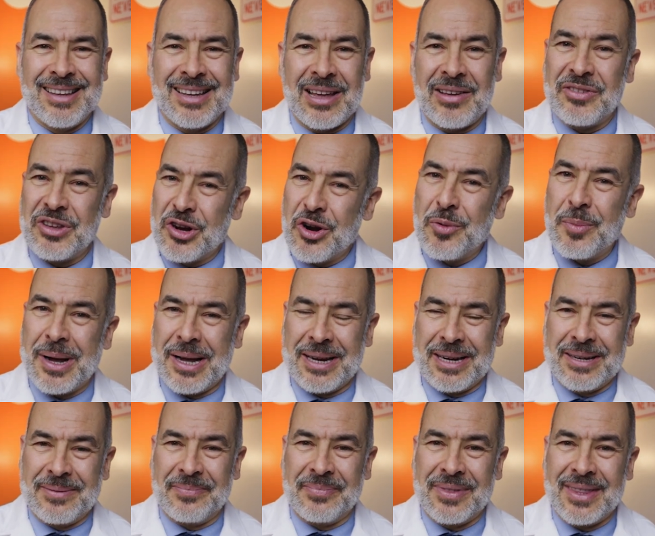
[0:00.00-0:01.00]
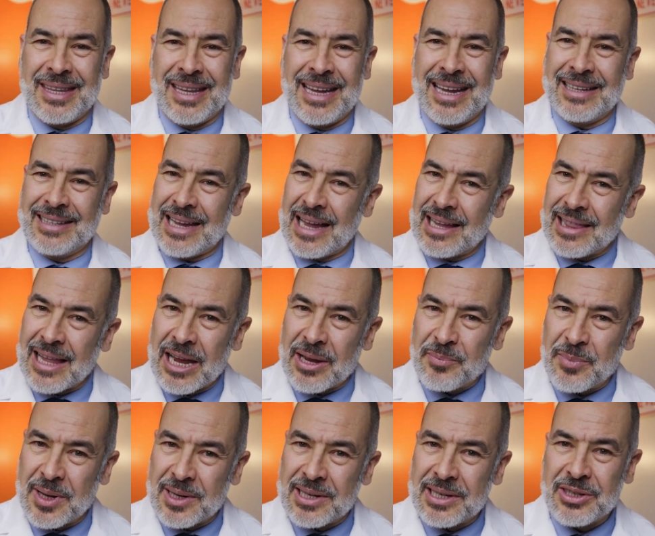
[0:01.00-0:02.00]
if you don't mind, hit that like
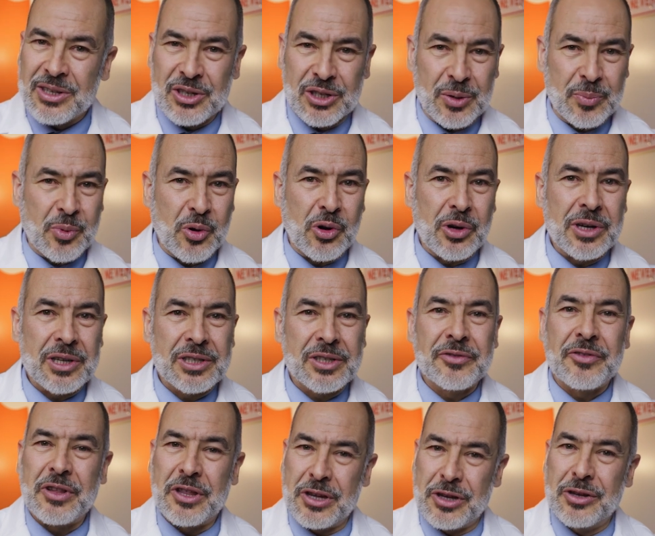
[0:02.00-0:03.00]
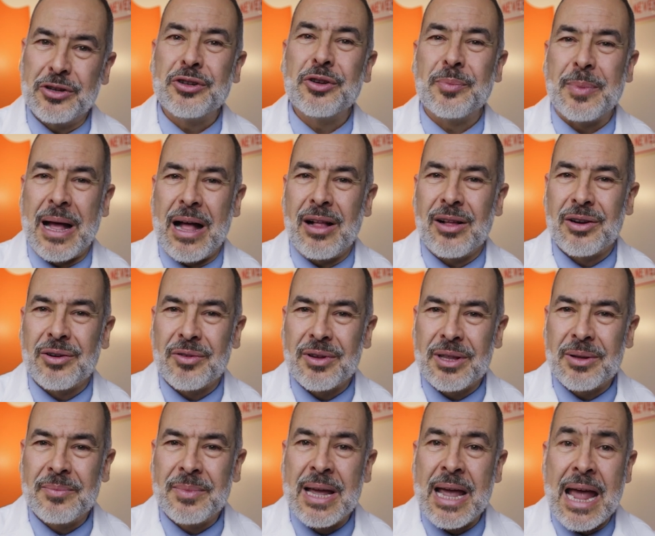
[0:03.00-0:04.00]
button to support us for the YouTube
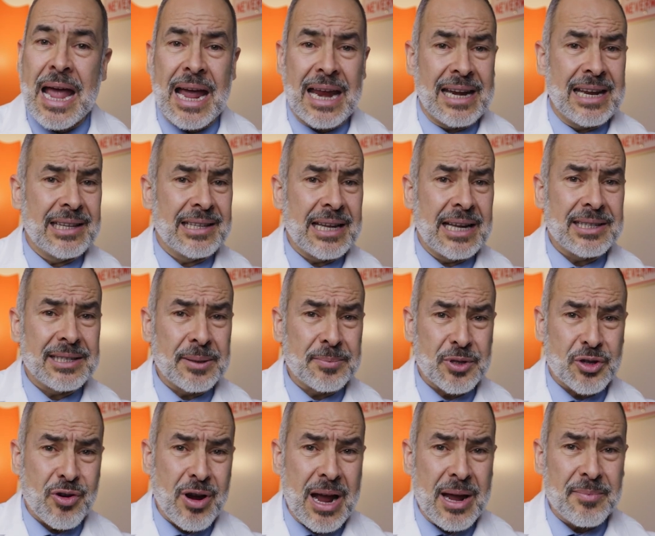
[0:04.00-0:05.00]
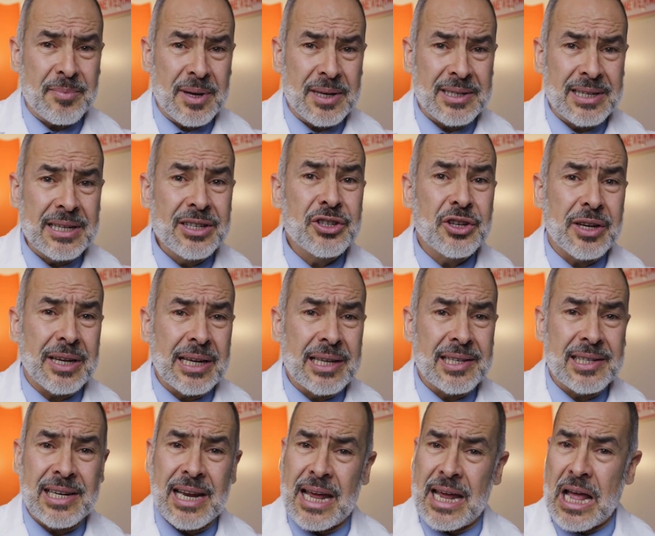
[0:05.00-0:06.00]
algorithm and hit that subscribe button so you can
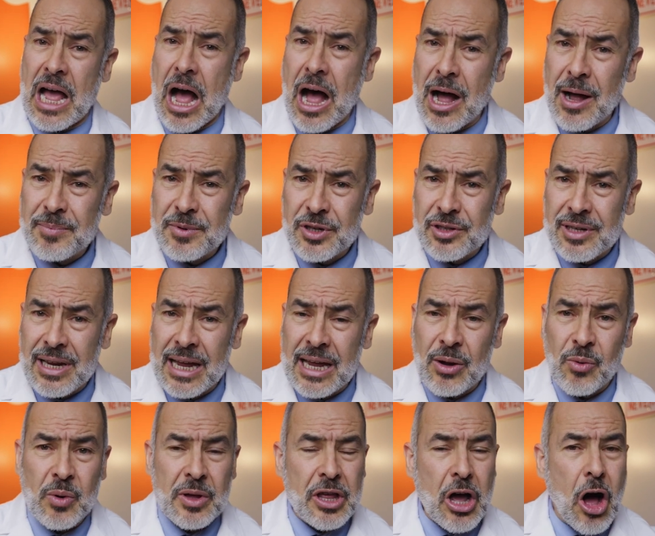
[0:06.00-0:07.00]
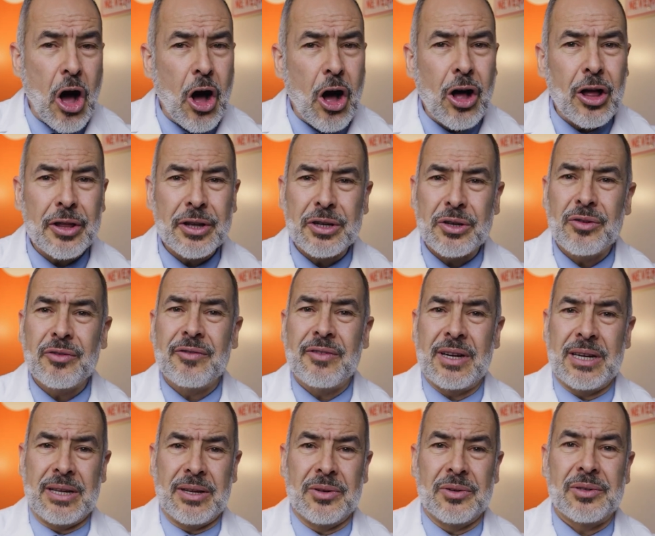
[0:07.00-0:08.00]
stay up to date with all the new
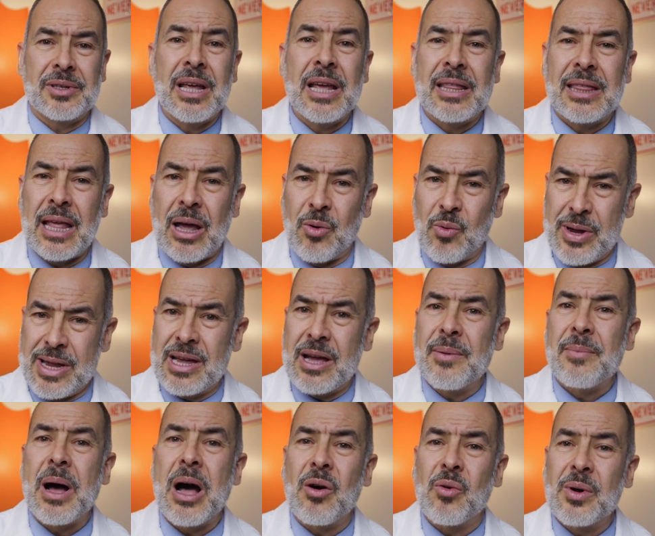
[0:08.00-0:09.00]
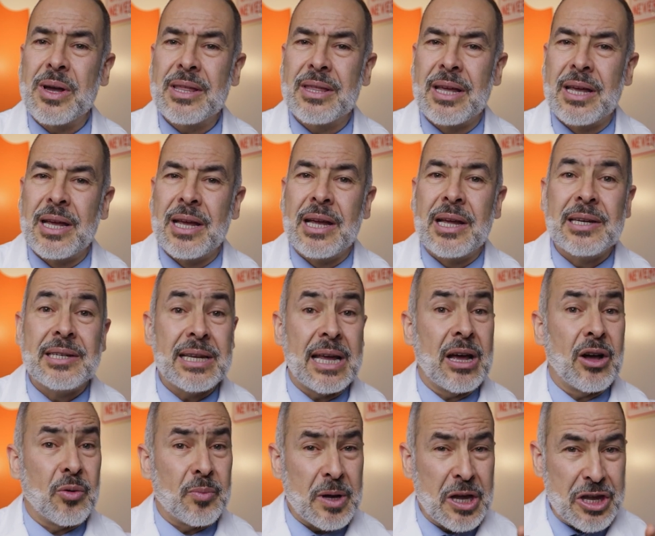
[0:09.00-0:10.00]
videos that we come out with to
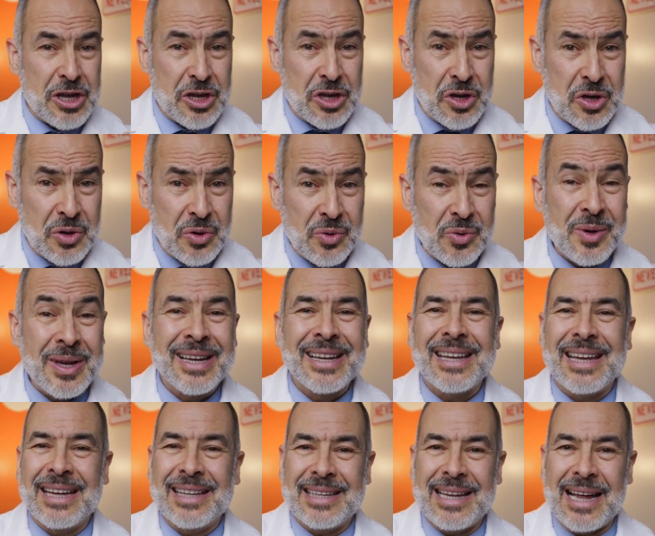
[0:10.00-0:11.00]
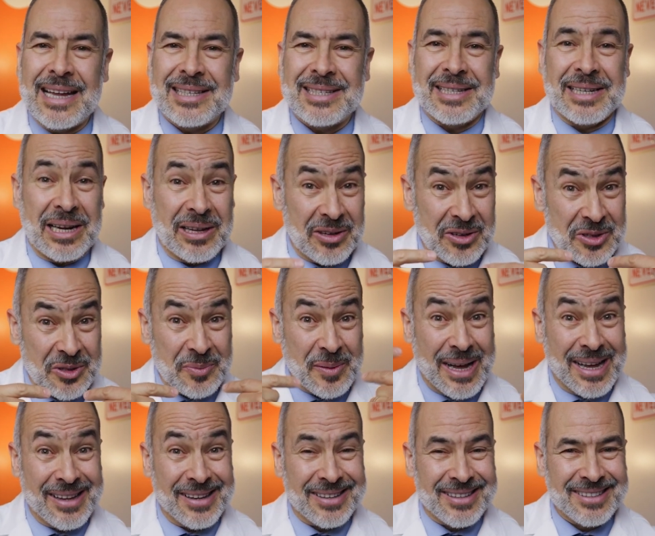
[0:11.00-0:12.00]
help you get that stellar
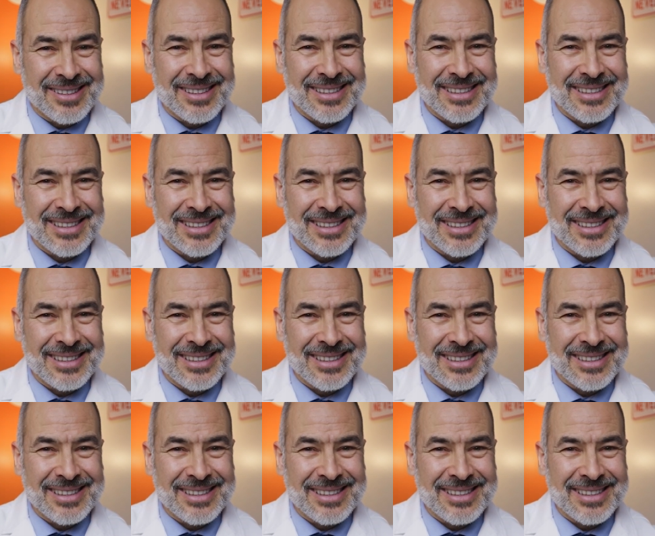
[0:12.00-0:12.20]
smile.